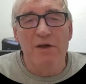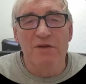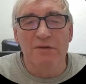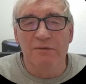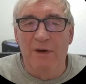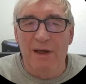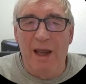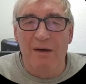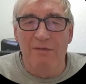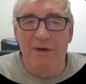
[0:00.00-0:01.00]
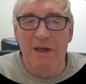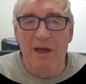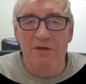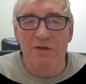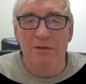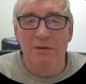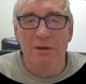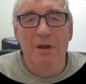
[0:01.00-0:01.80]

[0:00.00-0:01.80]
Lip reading: question for clarification,